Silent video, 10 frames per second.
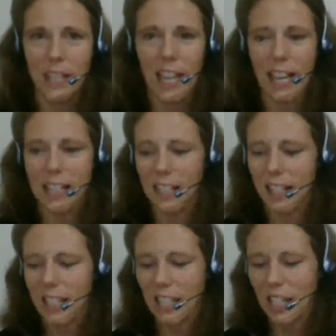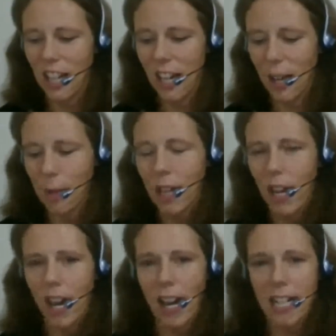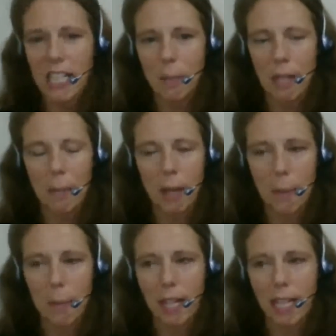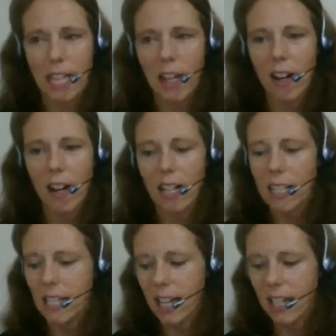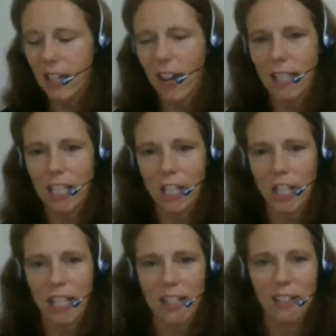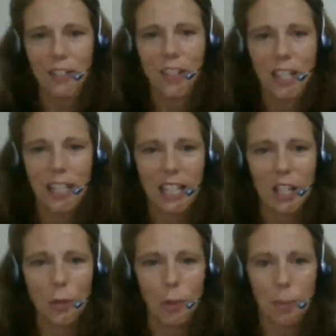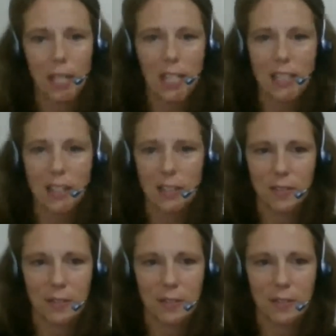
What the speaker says: Excellent job. I spend my money on technology. Can you repeat?